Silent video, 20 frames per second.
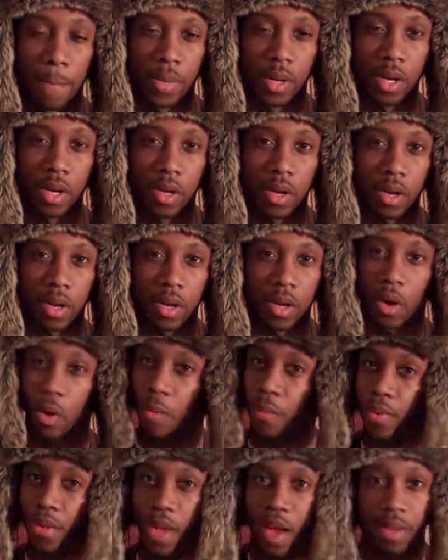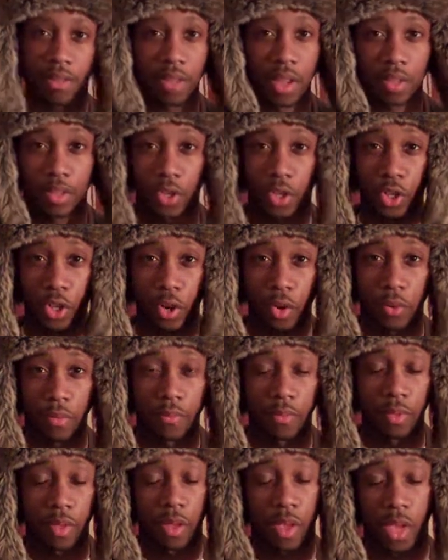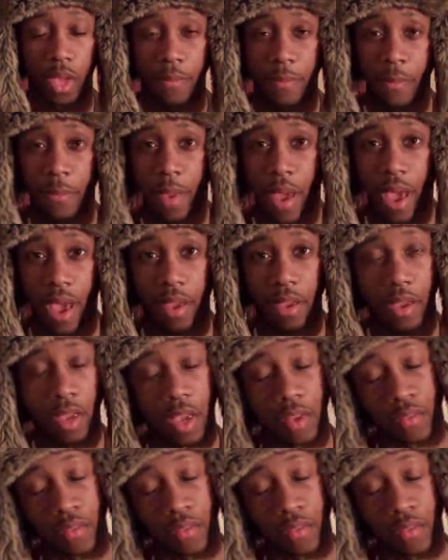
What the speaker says: But I hope you guys like the show. Hit me back.